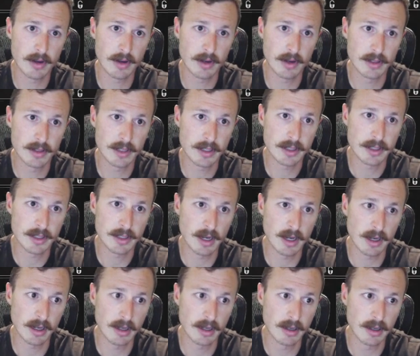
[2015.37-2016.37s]
Urza's
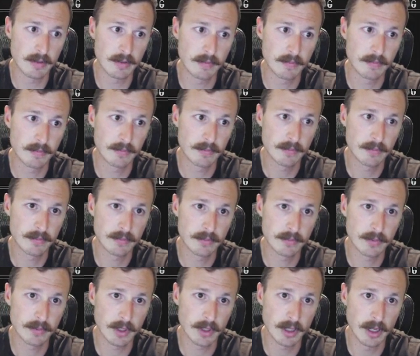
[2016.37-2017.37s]
Saga.
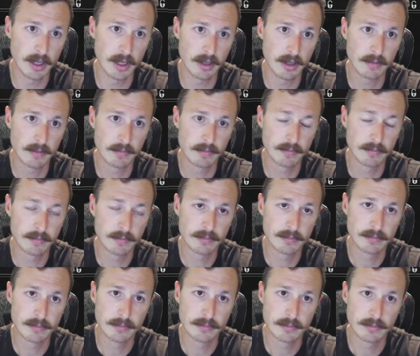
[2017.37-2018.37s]
Okay.
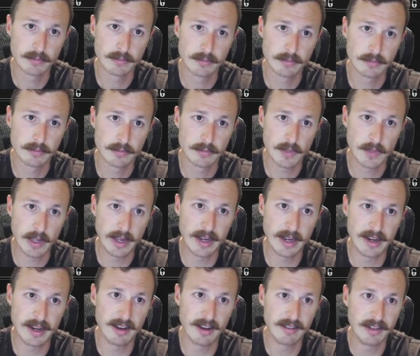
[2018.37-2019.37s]
And
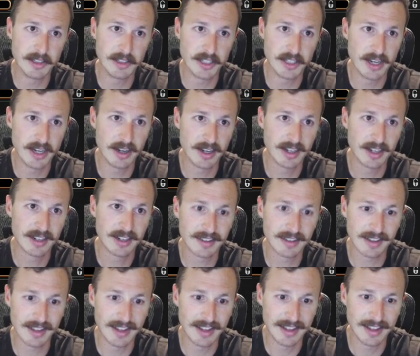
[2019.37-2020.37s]
not legendary. Look at
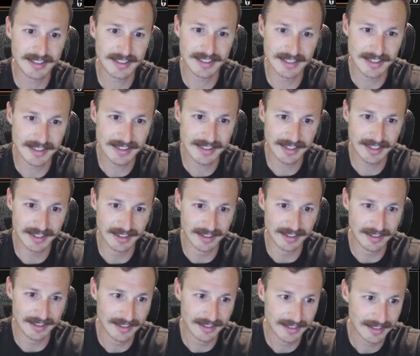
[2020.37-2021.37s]
that. It's insane.
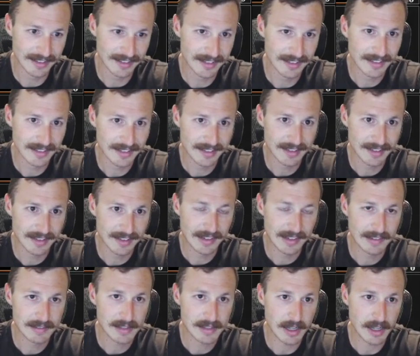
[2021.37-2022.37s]

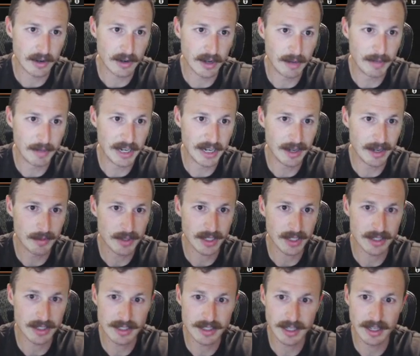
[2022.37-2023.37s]
I don't know how many times I can
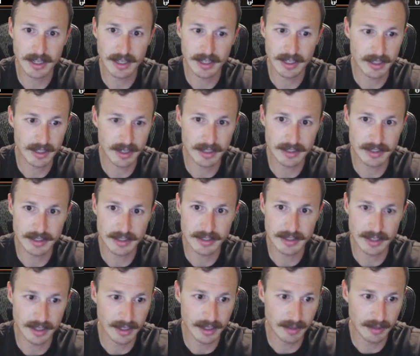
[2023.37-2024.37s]
say that it's
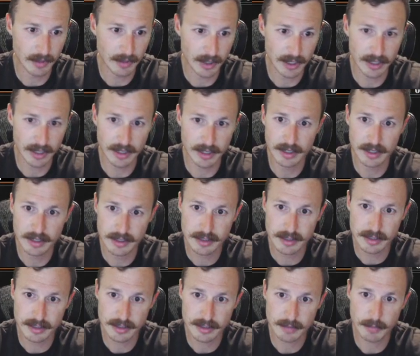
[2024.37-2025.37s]
insane, but it is.
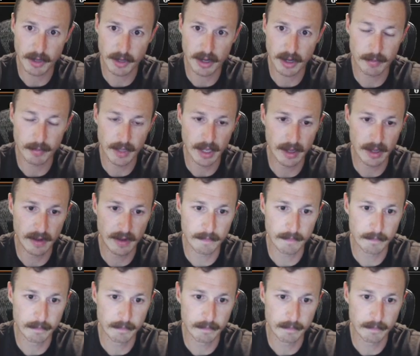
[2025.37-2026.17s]
Let's bottom that.